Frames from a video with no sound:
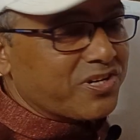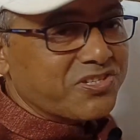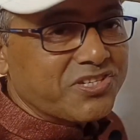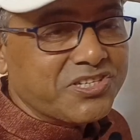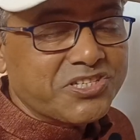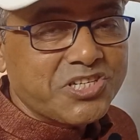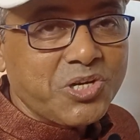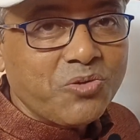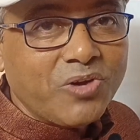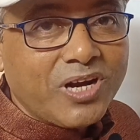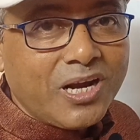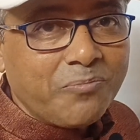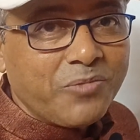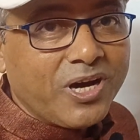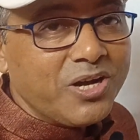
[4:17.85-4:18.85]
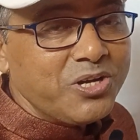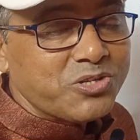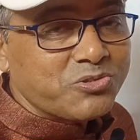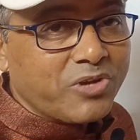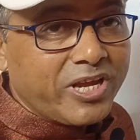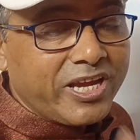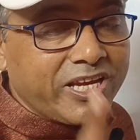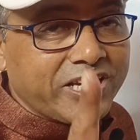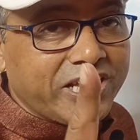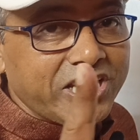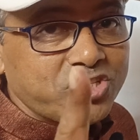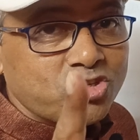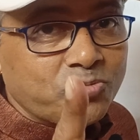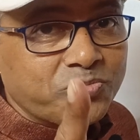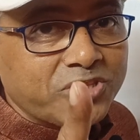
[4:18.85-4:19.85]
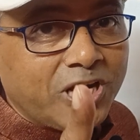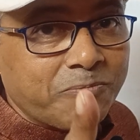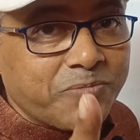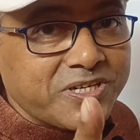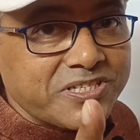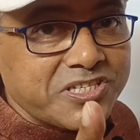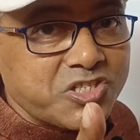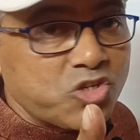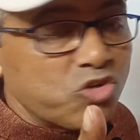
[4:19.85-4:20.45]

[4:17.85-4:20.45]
person singular number. So in case of third person